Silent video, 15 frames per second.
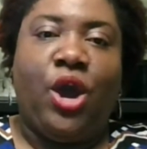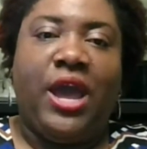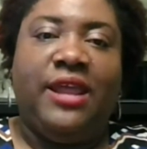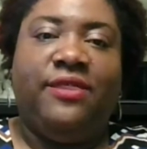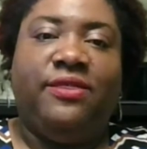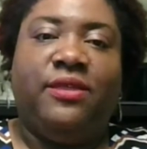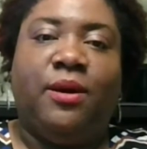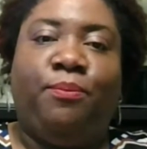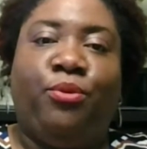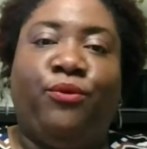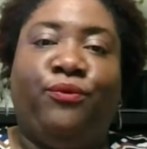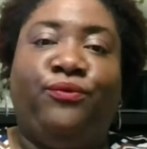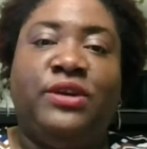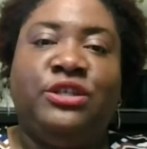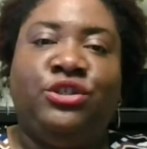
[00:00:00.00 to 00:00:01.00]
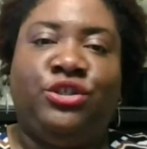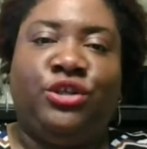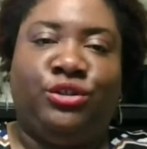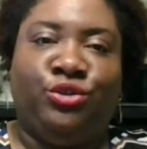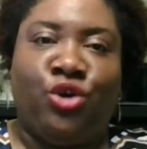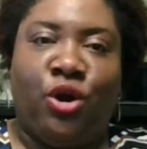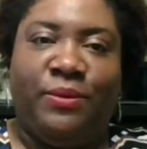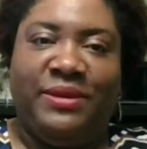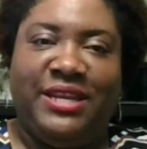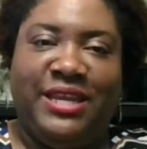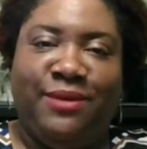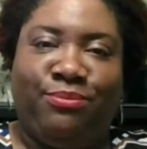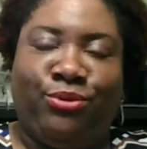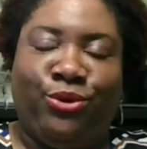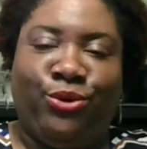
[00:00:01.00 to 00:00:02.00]
in the provincial
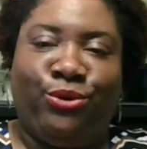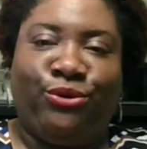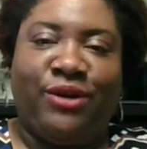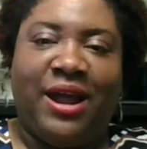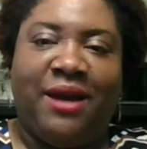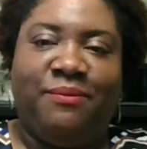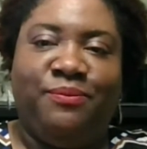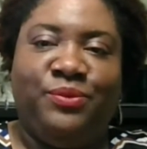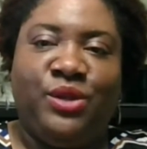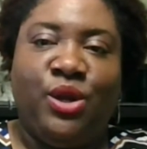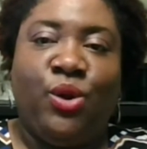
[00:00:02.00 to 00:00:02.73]
nominee program